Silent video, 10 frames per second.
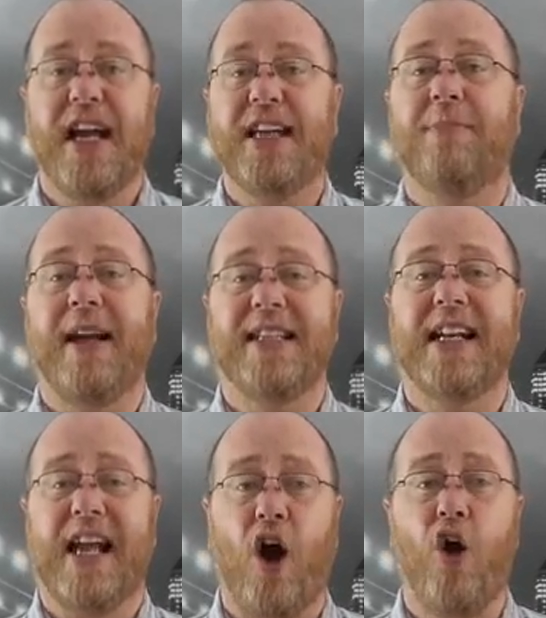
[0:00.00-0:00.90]
is
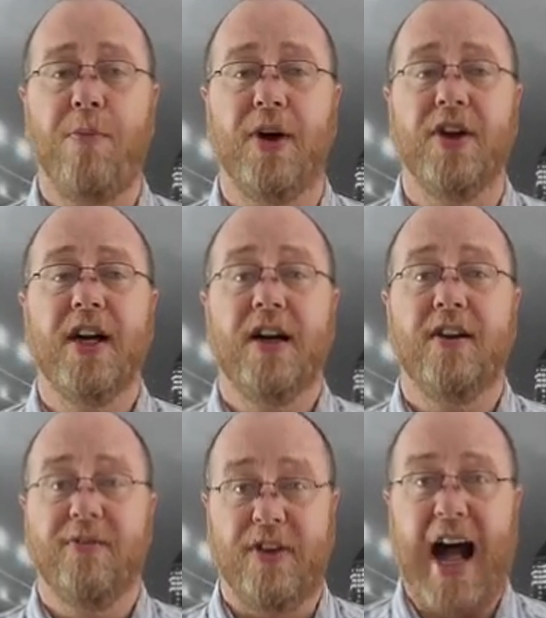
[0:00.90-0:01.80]
basically open
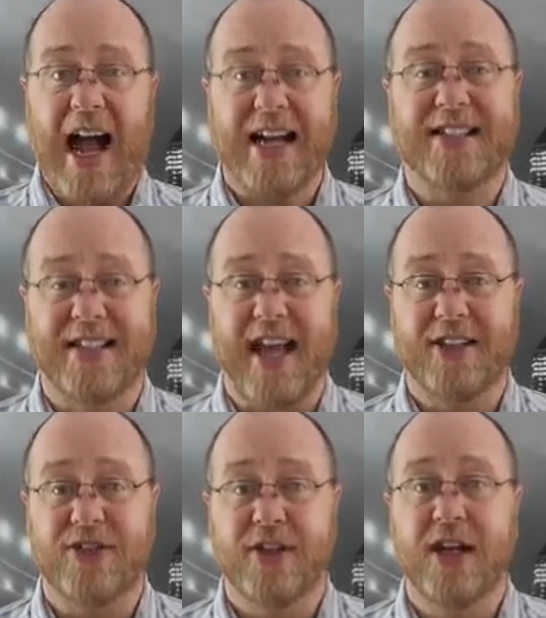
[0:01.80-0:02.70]
for
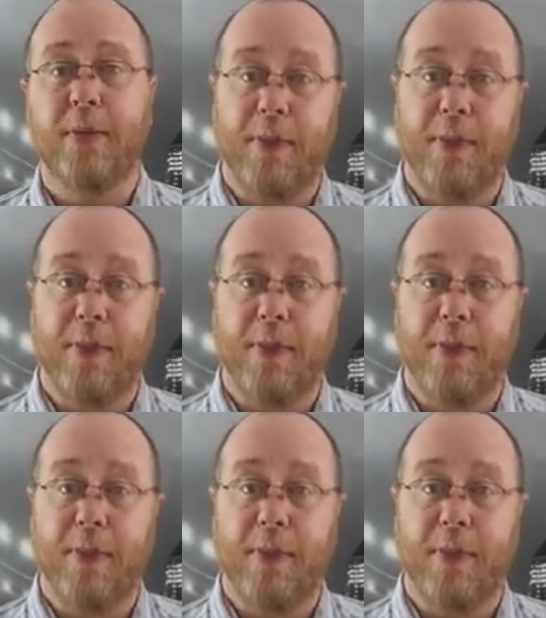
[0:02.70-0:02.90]
access,